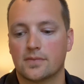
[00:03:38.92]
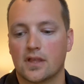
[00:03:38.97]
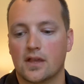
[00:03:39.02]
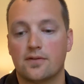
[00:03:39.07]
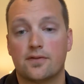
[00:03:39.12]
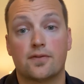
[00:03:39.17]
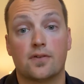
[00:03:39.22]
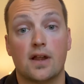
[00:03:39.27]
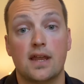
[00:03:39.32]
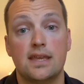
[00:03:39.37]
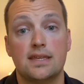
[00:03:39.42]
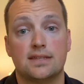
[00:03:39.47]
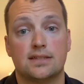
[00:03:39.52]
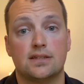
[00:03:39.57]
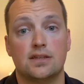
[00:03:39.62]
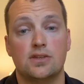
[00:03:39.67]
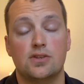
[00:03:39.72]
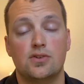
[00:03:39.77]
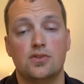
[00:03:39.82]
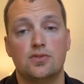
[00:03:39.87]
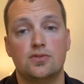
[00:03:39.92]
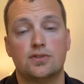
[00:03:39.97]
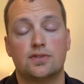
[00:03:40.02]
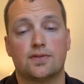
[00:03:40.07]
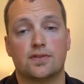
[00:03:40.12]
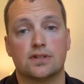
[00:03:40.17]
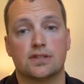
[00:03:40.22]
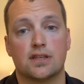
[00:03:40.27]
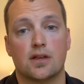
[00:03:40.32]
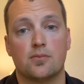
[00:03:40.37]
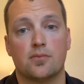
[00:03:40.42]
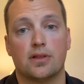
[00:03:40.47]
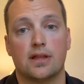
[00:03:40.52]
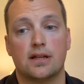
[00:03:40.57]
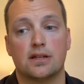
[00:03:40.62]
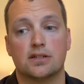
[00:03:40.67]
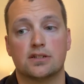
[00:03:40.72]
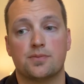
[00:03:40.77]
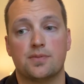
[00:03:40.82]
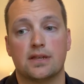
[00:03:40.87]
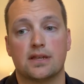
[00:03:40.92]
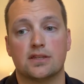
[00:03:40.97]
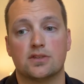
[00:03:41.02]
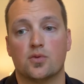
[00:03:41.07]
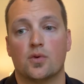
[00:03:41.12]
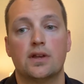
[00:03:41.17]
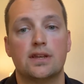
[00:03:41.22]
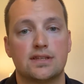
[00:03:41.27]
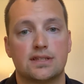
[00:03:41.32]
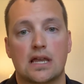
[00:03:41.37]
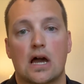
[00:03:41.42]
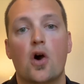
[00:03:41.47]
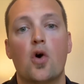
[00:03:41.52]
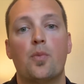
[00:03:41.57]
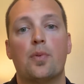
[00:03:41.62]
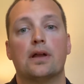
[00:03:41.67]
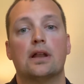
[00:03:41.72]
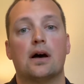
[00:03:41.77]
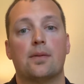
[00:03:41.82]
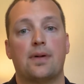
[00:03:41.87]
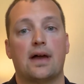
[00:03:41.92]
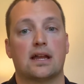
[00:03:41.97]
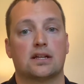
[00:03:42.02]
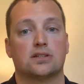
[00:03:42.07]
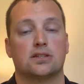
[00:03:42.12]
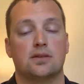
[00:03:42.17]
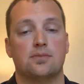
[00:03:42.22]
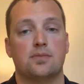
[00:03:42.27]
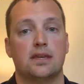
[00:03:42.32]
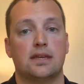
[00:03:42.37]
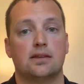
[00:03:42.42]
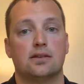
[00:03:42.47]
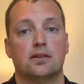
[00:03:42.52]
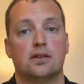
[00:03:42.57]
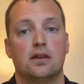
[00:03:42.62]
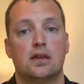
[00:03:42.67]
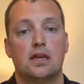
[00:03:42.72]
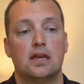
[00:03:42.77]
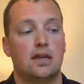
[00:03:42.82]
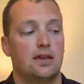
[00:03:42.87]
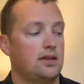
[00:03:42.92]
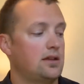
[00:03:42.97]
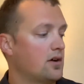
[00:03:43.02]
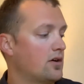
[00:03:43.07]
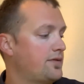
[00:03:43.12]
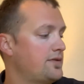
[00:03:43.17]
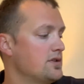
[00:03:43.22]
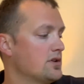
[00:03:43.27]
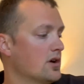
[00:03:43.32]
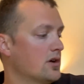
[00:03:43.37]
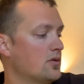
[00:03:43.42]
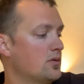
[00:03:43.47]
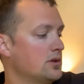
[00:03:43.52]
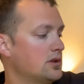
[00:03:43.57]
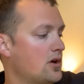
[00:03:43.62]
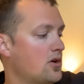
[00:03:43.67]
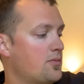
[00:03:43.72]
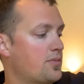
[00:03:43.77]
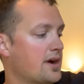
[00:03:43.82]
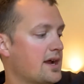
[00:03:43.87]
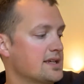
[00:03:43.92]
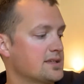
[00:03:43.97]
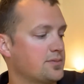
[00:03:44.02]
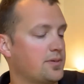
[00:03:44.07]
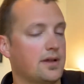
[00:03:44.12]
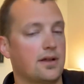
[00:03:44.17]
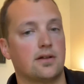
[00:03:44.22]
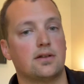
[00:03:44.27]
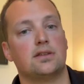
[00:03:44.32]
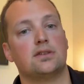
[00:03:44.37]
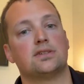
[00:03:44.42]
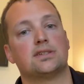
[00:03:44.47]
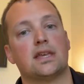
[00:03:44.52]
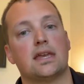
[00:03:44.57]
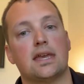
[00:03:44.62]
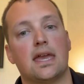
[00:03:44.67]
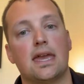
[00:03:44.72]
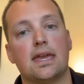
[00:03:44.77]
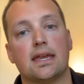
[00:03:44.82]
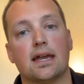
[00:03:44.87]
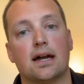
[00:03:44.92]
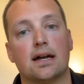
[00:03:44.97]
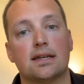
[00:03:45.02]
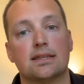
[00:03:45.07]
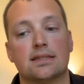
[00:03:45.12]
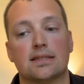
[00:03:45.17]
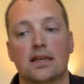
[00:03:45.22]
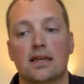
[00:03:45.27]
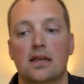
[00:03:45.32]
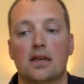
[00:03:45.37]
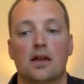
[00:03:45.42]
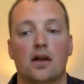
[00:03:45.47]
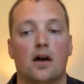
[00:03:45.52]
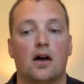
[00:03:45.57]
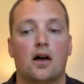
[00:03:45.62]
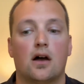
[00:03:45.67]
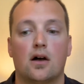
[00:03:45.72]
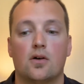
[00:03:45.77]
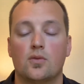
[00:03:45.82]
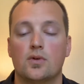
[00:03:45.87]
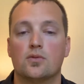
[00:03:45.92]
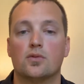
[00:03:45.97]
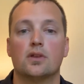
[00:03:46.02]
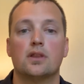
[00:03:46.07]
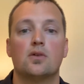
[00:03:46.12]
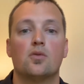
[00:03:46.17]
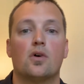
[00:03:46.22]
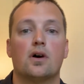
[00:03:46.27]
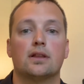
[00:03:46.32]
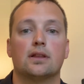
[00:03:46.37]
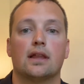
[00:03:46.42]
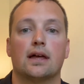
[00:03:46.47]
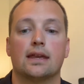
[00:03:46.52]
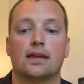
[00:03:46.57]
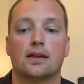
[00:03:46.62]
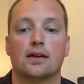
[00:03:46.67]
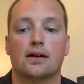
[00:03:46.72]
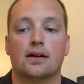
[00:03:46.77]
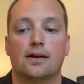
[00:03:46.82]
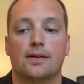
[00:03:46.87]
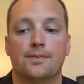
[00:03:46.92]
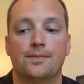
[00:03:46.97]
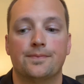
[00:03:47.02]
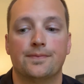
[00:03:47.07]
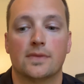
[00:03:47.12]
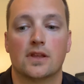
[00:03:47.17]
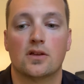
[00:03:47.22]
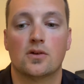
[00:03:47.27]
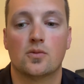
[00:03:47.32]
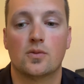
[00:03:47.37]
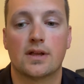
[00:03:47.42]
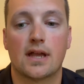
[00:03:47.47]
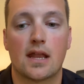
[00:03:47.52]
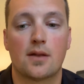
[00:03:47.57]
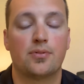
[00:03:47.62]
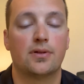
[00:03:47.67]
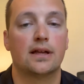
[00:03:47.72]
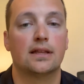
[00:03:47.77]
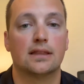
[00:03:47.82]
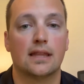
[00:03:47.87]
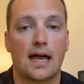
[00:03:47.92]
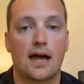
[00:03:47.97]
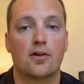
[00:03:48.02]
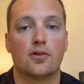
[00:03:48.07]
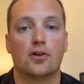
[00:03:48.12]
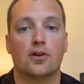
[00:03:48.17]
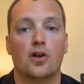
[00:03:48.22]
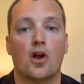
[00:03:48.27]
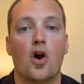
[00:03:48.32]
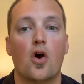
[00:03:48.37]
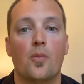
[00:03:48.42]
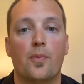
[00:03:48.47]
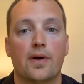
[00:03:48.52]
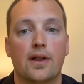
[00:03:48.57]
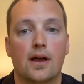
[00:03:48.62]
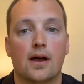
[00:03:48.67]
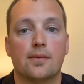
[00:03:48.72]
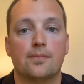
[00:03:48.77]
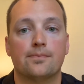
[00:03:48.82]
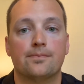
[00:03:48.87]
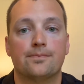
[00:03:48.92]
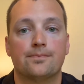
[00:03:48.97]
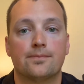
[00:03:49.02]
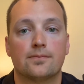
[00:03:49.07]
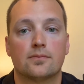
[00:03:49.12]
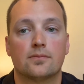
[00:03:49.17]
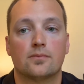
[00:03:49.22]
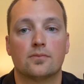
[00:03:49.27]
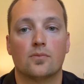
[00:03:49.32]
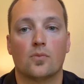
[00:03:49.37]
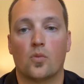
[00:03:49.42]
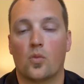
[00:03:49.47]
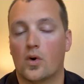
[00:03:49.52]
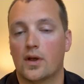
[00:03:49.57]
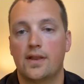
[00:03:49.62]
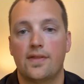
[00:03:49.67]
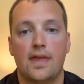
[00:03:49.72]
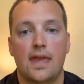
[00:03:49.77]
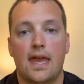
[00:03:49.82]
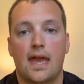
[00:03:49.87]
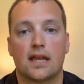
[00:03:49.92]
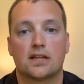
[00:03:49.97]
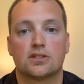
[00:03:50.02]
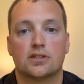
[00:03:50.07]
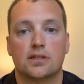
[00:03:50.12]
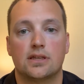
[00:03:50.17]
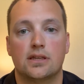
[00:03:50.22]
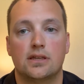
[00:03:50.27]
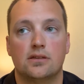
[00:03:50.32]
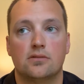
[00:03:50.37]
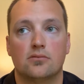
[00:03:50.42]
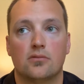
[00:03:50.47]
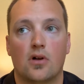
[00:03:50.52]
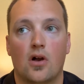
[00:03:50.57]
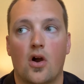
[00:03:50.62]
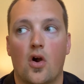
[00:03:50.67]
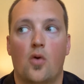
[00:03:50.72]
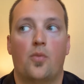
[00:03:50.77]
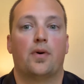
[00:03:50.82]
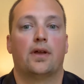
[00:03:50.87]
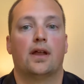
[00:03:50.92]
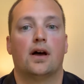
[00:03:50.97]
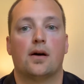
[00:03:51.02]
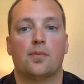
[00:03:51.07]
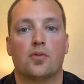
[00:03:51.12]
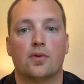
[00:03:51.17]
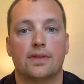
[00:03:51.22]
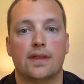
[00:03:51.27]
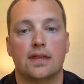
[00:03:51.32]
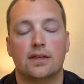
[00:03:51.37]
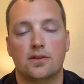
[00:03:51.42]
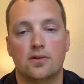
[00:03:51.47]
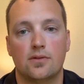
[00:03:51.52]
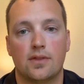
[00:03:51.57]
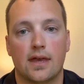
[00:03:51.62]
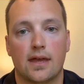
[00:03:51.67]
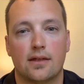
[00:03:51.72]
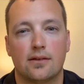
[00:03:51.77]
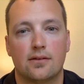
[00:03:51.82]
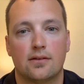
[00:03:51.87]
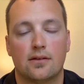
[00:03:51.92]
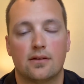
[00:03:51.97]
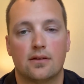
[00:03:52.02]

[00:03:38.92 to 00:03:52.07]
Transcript: phrase to use for some players, because what does open up actually mean? If you go to a low brass player and you say, hey guys, we really want we got to play louder, open up. What do they actually open up when they do that?